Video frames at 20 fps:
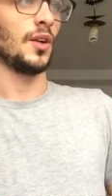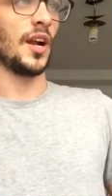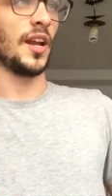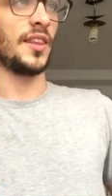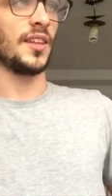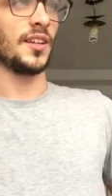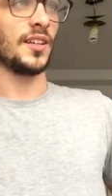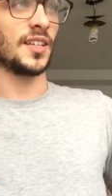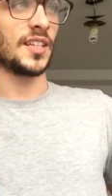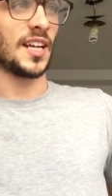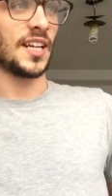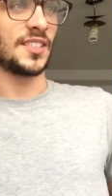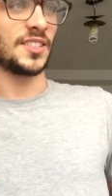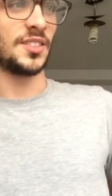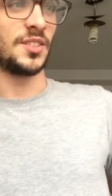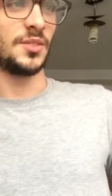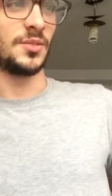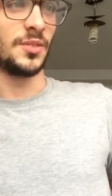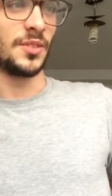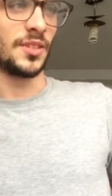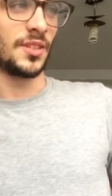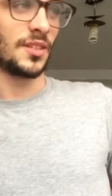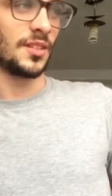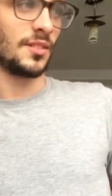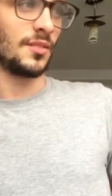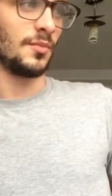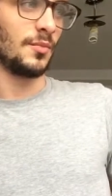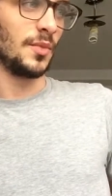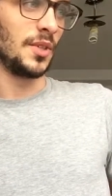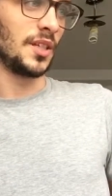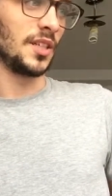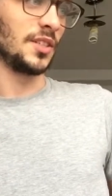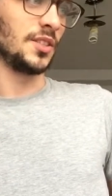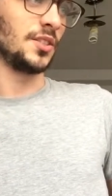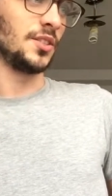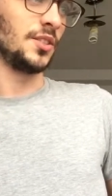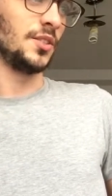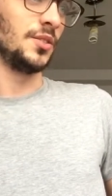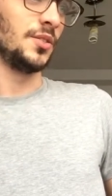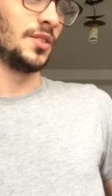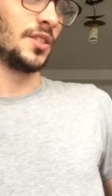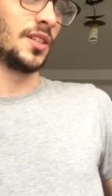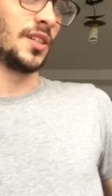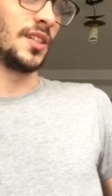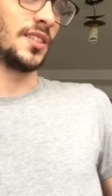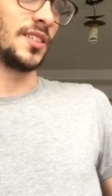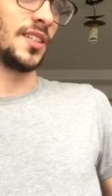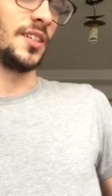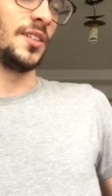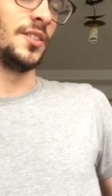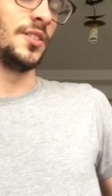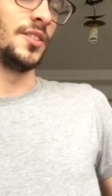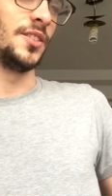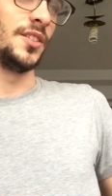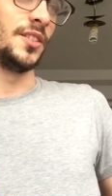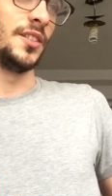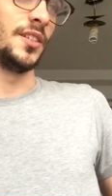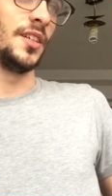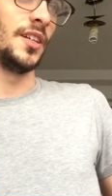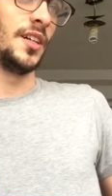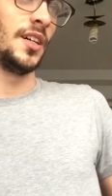I think it has to do with because you're using less energy.